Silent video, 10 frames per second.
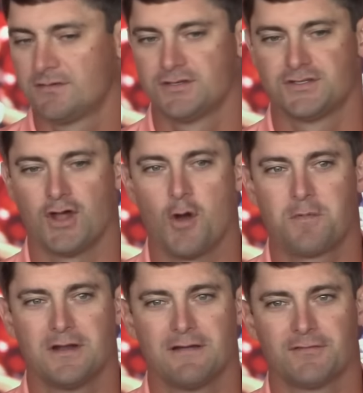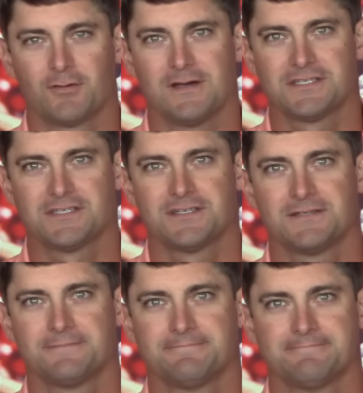Just open it up for questions.
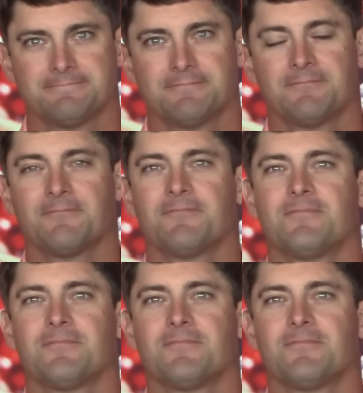As a,